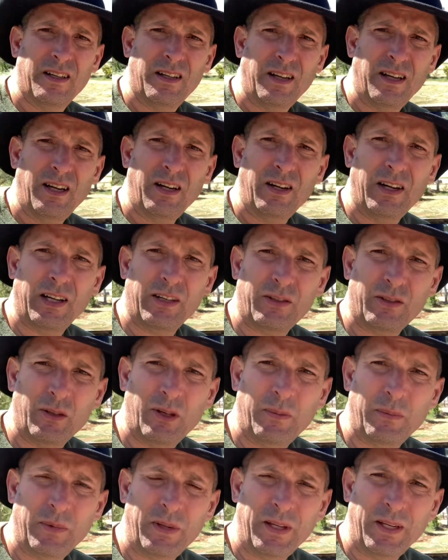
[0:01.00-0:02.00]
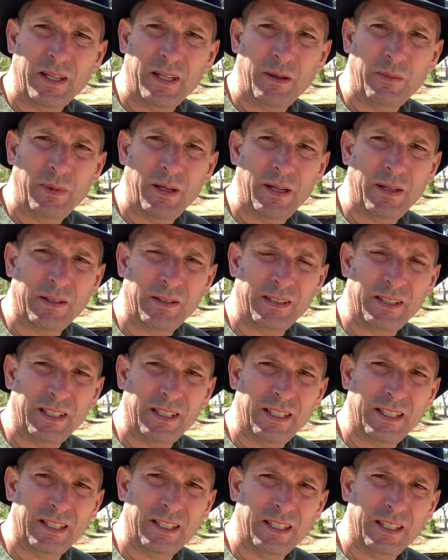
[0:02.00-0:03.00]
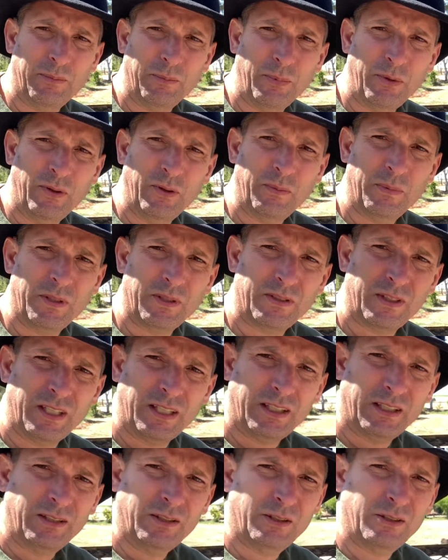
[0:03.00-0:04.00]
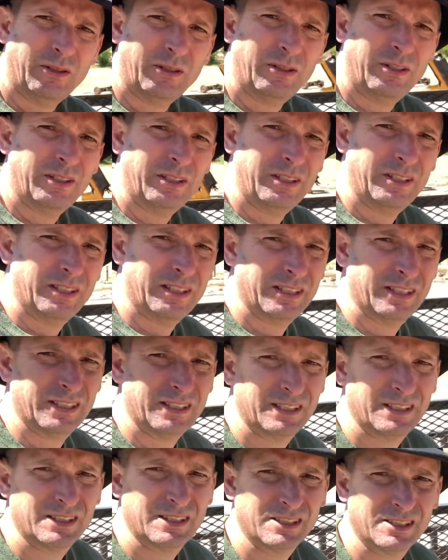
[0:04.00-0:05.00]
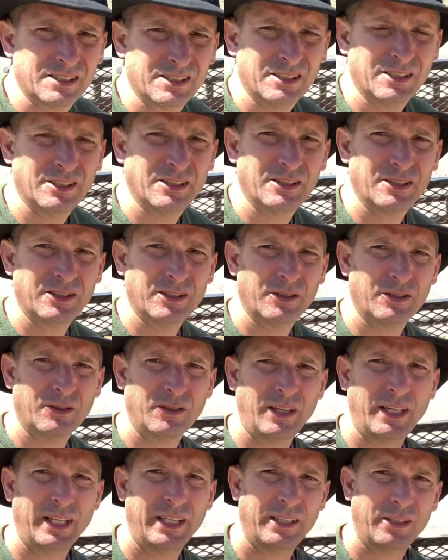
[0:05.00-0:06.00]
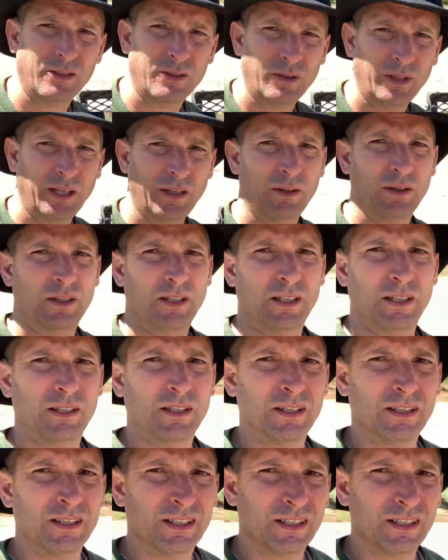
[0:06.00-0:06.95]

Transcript: Alright, so I'm thinking about improvements I can do to the sliding trailer here.